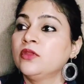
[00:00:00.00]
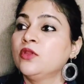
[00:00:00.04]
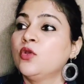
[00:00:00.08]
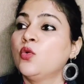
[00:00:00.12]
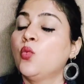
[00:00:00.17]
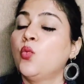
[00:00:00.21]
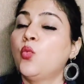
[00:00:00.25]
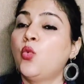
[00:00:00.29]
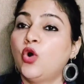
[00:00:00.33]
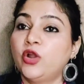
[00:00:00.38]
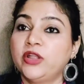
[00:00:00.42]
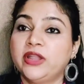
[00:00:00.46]

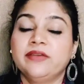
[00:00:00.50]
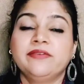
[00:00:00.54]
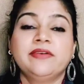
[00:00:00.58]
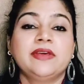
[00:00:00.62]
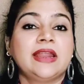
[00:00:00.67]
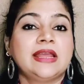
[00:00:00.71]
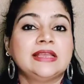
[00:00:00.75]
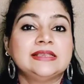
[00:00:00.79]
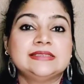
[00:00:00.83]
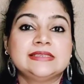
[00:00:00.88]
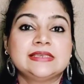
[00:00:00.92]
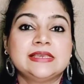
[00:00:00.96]
Whatever
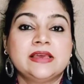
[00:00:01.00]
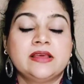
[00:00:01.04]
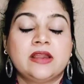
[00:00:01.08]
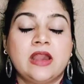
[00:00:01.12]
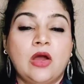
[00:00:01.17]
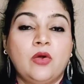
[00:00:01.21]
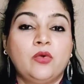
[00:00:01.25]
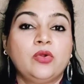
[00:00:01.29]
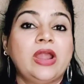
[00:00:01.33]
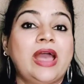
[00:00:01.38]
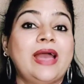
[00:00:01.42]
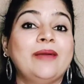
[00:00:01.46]
I see
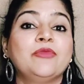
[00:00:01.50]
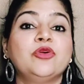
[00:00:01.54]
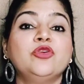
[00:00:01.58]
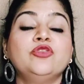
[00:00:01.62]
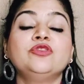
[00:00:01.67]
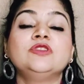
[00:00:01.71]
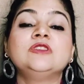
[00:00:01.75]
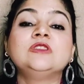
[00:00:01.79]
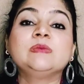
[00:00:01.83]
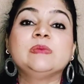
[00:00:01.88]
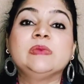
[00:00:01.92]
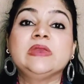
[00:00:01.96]
around, I'm going to
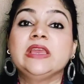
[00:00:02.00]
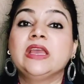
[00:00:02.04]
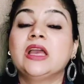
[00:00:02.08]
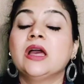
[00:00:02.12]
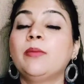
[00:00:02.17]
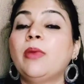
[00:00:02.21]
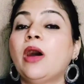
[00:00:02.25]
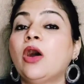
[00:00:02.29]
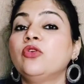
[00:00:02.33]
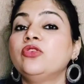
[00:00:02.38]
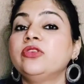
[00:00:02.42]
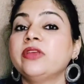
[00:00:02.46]
speak
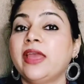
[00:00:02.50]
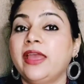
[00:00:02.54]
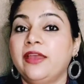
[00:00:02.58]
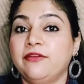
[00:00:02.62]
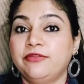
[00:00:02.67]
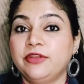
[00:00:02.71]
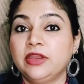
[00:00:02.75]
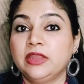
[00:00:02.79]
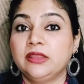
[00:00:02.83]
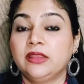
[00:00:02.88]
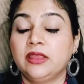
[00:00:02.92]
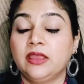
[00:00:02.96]
about
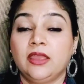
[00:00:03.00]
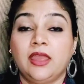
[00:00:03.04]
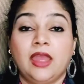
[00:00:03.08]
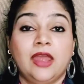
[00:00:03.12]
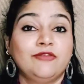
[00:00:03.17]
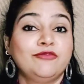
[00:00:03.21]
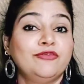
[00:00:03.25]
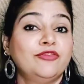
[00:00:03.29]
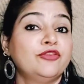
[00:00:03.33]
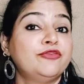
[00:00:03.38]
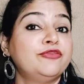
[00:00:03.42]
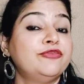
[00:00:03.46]
everything,
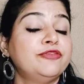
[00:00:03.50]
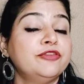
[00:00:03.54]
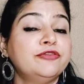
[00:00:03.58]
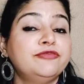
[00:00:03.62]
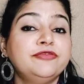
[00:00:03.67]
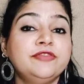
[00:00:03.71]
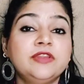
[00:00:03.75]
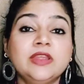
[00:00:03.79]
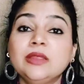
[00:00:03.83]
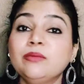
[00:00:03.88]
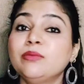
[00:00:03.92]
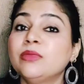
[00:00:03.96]
and for
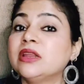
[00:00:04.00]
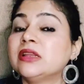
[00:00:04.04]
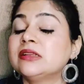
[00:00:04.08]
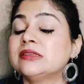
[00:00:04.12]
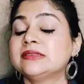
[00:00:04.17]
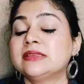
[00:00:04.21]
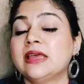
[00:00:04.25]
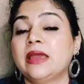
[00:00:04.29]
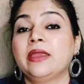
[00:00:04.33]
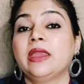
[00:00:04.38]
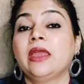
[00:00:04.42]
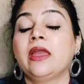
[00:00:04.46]
15 minutes
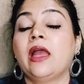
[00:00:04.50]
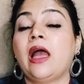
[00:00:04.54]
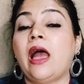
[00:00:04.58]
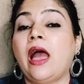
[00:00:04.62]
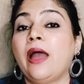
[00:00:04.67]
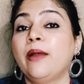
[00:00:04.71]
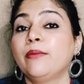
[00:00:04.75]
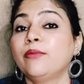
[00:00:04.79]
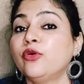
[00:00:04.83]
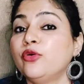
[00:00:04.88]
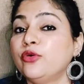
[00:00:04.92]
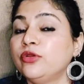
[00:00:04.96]
I
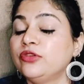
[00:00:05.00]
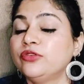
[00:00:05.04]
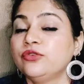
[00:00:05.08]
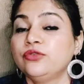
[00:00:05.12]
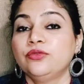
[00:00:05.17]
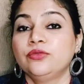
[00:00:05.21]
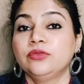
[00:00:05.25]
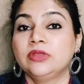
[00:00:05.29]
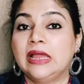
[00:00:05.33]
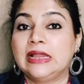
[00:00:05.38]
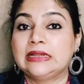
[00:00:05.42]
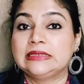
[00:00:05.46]
am going to
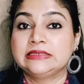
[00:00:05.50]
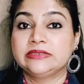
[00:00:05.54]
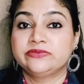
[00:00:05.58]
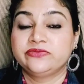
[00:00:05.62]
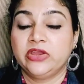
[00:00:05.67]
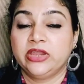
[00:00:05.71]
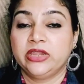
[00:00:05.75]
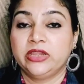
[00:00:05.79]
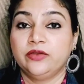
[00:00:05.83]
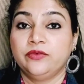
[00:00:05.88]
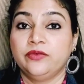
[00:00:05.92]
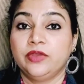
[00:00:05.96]
do that
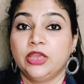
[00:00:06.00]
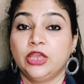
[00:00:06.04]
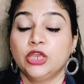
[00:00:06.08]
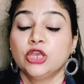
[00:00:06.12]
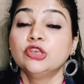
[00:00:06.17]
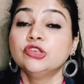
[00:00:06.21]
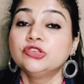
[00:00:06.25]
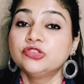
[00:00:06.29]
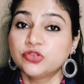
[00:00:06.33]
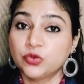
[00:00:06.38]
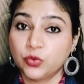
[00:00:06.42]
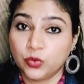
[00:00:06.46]
straight away.
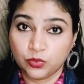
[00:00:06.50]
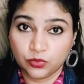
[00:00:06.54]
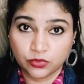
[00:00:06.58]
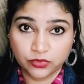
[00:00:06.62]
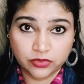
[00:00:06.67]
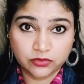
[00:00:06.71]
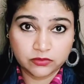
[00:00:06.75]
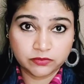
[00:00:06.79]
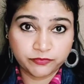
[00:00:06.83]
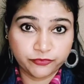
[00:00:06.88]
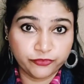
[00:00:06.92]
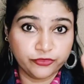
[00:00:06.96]
So
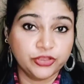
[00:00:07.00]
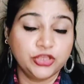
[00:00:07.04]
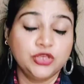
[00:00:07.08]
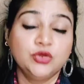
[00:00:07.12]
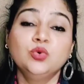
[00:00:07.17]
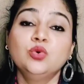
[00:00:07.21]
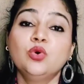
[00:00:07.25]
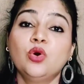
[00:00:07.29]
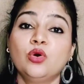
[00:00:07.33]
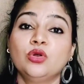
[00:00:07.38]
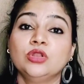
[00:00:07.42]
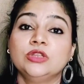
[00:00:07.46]
for
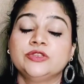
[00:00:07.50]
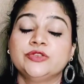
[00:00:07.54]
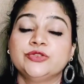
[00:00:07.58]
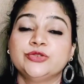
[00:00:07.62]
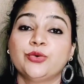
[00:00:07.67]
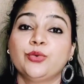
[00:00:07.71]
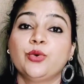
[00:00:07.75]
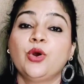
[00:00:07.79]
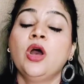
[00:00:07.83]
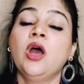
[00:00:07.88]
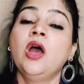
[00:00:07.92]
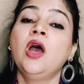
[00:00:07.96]
you
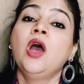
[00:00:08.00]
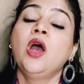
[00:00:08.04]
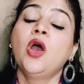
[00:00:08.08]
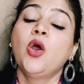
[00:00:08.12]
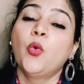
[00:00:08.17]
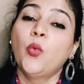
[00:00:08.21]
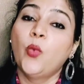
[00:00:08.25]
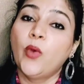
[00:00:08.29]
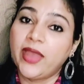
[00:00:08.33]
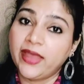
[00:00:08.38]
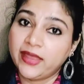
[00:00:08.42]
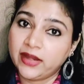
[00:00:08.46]
also,
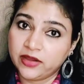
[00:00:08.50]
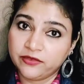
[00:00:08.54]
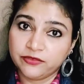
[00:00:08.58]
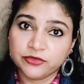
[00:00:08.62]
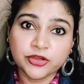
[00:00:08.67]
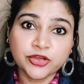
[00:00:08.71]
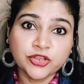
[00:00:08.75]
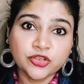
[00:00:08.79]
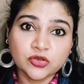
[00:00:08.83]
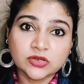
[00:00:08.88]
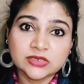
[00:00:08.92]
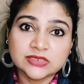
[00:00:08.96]
wherever
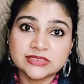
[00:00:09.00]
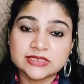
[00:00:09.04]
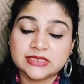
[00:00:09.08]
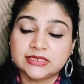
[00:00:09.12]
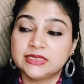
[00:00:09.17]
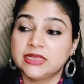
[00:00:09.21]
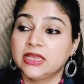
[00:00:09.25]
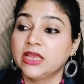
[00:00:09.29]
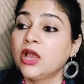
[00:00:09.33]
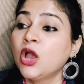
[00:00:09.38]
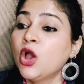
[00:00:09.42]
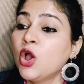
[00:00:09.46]
you are
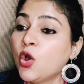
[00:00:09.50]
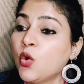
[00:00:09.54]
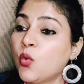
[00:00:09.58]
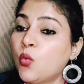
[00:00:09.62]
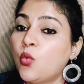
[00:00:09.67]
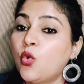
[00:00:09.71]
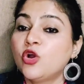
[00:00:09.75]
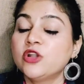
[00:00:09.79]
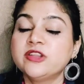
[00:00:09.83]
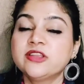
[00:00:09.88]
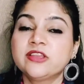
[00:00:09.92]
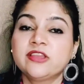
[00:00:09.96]
sitting,
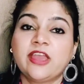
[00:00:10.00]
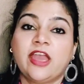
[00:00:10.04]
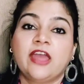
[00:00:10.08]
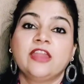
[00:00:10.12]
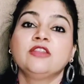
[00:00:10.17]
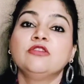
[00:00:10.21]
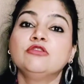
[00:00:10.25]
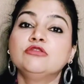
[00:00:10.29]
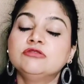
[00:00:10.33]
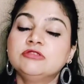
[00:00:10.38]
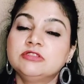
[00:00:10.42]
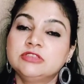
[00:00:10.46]
what can
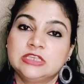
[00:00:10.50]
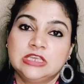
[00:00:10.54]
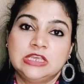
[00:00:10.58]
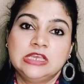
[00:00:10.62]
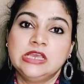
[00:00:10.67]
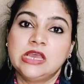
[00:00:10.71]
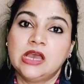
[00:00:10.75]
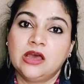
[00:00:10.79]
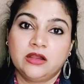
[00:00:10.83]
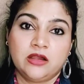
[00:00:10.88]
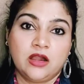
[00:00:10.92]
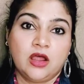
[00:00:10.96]
you
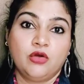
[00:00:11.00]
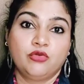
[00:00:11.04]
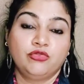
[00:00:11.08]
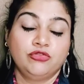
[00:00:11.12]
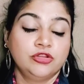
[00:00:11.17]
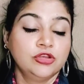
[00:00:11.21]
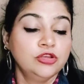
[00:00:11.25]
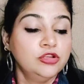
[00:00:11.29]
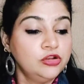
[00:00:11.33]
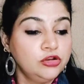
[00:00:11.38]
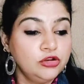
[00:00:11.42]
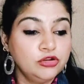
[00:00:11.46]
see
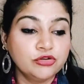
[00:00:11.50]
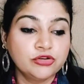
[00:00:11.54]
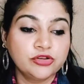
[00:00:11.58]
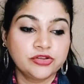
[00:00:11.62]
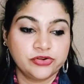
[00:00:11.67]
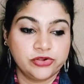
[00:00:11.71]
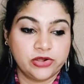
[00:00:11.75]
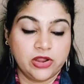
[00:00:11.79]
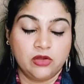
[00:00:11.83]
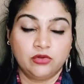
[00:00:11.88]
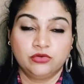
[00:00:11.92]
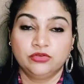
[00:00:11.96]
around? Look
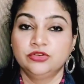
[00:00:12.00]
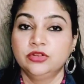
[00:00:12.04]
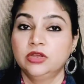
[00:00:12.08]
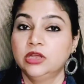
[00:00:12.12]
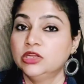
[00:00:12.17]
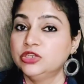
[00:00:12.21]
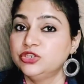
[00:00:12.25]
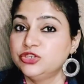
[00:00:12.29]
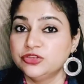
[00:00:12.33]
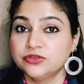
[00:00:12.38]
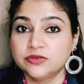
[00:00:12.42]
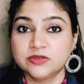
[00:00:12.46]
around.
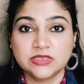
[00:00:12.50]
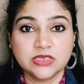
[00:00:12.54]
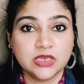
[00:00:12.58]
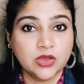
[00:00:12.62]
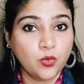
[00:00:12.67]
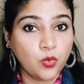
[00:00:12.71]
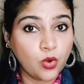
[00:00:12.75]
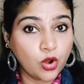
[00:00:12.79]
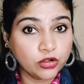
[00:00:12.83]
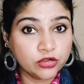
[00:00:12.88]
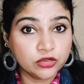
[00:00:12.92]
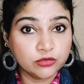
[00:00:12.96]
Do you see a
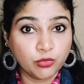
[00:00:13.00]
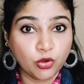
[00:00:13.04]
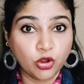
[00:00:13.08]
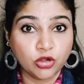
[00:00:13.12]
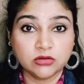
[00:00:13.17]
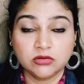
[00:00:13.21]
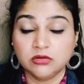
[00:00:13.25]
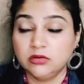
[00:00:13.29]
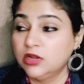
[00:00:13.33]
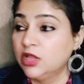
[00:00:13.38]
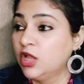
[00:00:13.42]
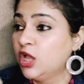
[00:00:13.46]
water
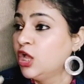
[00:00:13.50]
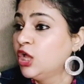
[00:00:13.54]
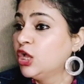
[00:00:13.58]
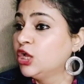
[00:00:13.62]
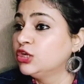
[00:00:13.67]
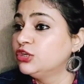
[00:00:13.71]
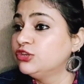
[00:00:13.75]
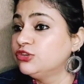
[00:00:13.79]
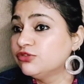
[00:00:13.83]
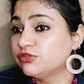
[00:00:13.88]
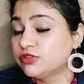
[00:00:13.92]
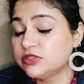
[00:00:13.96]
bottle?
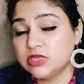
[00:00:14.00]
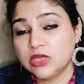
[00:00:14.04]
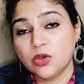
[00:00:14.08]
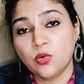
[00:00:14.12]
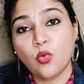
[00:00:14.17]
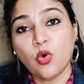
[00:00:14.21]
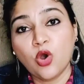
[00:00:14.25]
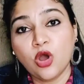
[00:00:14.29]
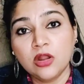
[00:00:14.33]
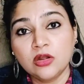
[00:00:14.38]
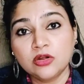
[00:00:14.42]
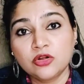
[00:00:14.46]
Do you see a
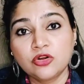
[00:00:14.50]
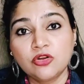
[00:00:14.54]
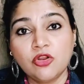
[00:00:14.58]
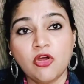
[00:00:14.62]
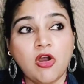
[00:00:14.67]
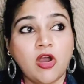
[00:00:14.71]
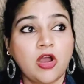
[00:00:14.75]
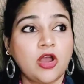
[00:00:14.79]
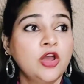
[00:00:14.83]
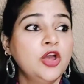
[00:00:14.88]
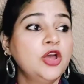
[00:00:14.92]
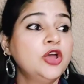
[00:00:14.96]
wall
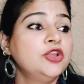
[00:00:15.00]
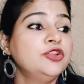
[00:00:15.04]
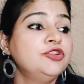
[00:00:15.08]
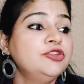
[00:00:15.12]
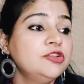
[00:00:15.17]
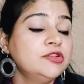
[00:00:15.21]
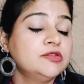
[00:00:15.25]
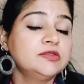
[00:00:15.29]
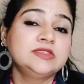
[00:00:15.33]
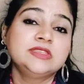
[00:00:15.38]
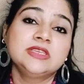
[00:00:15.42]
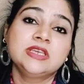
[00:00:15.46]
clock? Do
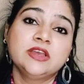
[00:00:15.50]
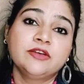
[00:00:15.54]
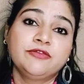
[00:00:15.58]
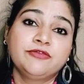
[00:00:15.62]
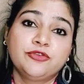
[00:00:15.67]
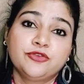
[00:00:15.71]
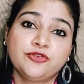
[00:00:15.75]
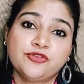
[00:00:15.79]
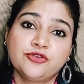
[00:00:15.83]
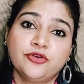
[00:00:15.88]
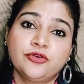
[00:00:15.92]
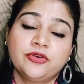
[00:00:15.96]
you see a
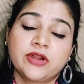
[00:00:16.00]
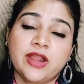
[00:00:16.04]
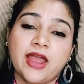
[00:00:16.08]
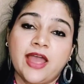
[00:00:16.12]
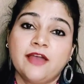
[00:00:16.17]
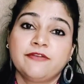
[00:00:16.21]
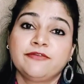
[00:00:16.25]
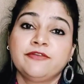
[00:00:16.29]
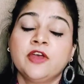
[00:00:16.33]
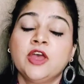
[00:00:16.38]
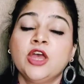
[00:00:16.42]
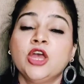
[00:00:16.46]

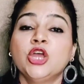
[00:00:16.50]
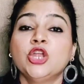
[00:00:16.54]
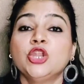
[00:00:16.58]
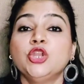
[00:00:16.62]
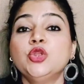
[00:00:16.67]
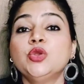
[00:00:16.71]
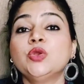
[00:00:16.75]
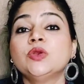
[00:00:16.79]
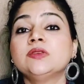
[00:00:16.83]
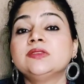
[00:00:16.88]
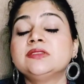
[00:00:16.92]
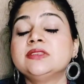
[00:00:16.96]
photograph?
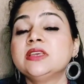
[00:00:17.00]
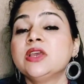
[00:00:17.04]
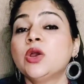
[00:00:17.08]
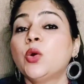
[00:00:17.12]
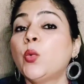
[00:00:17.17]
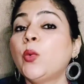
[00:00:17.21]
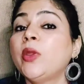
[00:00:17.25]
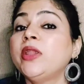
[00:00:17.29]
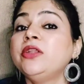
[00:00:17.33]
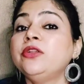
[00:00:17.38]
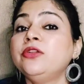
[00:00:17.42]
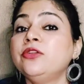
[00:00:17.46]
Do you see a
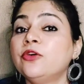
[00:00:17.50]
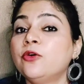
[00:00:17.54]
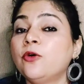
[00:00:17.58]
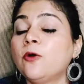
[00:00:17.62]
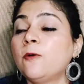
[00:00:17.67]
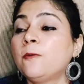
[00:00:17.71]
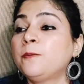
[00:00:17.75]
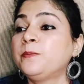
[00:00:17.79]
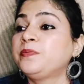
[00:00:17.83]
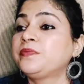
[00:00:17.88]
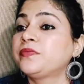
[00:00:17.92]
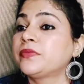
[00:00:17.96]

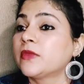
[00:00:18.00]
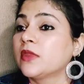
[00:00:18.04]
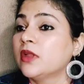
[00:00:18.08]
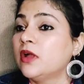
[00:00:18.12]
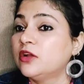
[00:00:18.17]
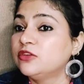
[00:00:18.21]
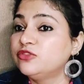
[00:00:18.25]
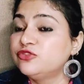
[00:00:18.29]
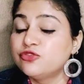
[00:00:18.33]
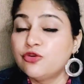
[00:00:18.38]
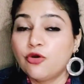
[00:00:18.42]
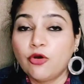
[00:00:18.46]
window, a
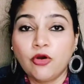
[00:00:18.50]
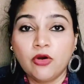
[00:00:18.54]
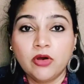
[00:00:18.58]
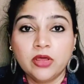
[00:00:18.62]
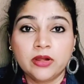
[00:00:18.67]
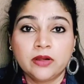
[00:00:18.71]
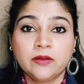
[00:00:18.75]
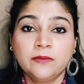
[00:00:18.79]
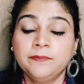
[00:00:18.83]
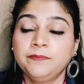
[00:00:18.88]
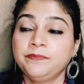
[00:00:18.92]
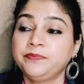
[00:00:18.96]
door?
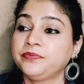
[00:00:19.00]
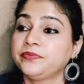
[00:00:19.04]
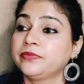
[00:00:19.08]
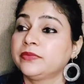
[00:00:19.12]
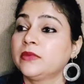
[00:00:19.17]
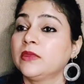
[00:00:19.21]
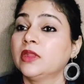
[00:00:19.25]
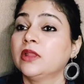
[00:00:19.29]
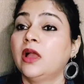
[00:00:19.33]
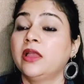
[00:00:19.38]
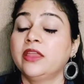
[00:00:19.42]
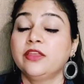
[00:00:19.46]

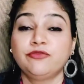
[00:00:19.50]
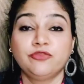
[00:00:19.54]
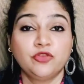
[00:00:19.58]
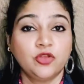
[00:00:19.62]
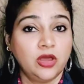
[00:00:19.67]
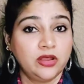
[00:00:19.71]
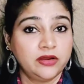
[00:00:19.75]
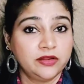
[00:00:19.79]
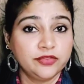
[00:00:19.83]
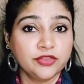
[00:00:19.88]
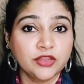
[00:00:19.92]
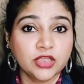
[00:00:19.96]
If you
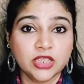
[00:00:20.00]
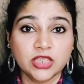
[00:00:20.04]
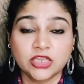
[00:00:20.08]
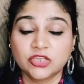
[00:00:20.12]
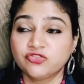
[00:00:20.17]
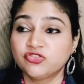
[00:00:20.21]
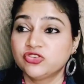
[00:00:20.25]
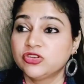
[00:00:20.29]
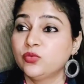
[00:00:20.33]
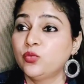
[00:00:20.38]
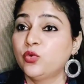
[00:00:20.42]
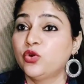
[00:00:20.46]
are in the
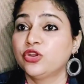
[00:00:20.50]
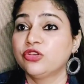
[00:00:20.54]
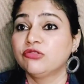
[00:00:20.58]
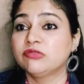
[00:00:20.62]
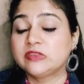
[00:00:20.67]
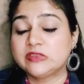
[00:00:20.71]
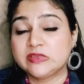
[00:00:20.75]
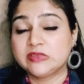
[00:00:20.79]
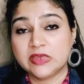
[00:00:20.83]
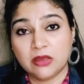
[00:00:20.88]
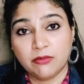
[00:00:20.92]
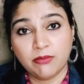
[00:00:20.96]
kitchen, what do you
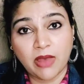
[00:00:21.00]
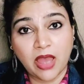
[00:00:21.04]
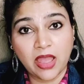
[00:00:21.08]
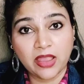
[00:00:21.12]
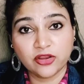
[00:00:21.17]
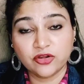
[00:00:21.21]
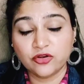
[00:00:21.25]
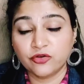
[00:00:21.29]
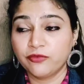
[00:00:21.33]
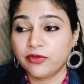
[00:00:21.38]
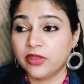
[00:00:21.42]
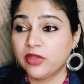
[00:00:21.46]
see? A
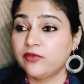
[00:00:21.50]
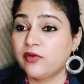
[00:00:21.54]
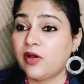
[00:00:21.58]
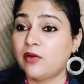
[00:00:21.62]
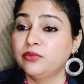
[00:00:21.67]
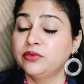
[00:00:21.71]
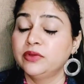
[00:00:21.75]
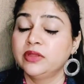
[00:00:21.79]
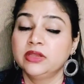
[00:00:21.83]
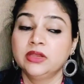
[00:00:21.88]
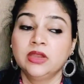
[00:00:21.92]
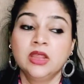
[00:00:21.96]
microwave
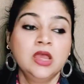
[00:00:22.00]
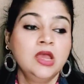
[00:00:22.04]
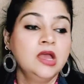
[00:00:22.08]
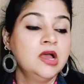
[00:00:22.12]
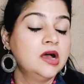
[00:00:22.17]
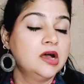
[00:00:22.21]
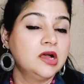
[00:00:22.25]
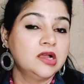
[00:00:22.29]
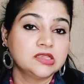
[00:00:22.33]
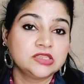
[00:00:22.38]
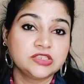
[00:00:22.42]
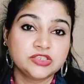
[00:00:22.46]
oven,
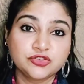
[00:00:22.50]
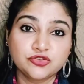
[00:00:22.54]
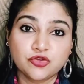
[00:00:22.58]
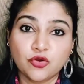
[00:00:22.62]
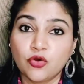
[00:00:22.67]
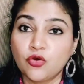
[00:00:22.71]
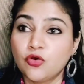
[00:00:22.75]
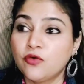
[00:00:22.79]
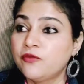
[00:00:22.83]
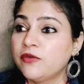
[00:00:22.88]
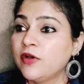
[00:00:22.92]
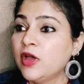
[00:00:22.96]
a
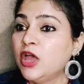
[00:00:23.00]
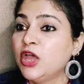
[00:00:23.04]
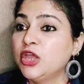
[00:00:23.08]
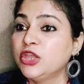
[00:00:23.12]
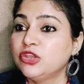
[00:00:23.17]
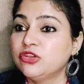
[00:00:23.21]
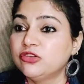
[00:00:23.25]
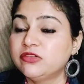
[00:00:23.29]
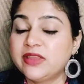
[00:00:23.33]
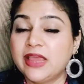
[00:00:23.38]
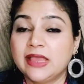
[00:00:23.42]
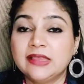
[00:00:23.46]
stove,
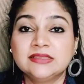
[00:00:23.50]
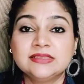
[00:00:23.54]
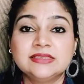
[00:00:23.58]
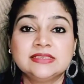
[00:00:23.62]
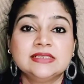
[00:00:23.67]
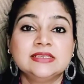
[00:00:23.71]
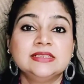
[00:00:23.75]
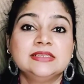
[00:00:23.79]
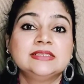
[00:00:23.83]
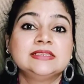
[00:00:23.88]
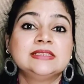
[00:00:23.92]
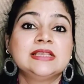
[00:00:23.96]

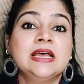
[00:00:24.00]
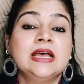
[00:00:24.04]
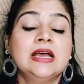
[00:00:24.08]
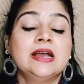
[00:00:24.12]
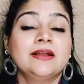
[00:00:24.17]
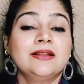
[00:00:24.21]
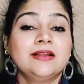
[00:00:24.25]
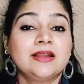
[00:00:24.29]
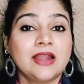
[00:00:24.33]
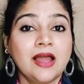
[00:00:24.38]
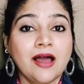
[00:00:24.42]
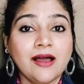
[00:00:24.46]
utensils,
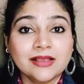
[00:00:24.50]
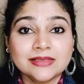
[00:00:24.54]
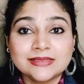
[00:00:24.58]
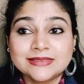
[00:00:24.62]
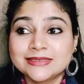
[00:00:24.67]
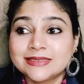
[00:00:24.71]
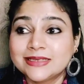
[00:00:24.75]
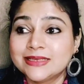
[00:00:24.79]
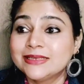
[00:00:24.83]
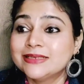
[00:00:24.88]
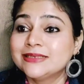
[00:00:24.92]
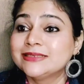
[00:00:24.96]

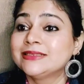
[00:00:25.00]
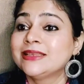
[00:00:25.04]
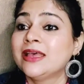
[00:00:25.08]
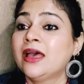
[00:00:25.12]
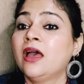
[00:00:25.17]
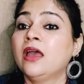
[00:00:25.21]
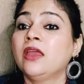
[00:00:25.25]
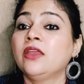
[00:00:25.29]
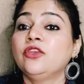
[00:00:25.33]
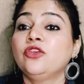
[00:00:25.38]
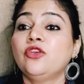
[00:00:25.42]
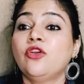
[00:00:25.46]
glasses,
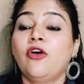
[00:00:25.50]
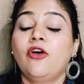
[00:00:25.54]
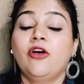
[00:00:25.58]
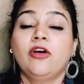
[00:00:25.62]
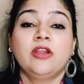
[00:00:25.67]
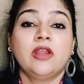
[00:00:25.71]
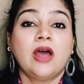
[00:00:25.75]
your